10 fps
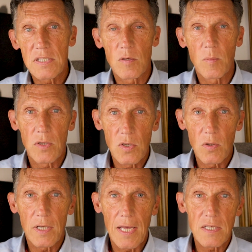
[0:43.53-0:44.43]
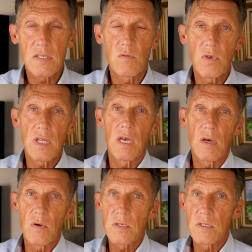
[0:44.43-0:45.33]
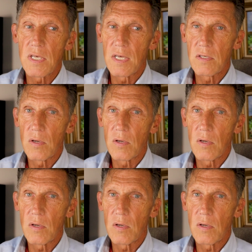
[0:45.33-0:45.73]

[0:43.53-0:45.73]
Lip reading: some of my uric acid videos and said,